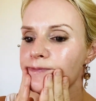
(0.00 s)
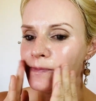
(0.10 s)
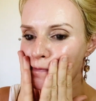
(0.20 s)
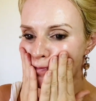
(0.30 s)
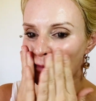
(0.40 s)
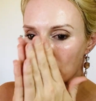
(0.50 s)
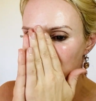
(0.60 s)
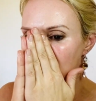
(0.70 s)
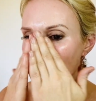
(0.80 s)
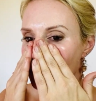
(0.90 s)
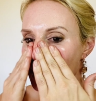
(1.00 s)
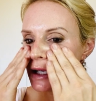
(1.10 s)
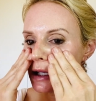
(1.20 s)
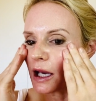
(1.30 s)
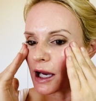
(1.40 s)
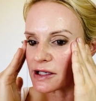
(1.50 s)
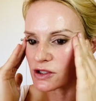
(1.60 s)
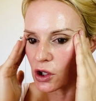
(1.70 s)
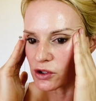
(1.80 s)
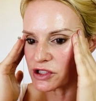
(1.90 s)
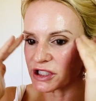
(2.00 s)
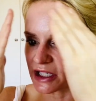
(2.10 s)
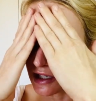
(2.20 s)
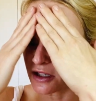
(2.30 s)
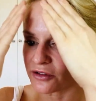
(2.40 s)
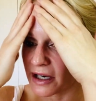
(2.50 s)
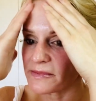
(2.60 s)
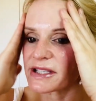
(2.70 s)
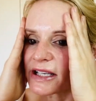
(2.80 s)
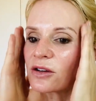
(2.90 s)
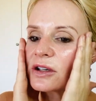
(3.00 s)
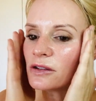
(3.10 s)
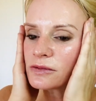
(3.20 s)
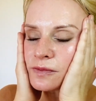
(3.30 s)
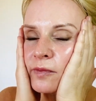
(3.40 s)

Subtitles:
It has collagen in it, grapeseed oil.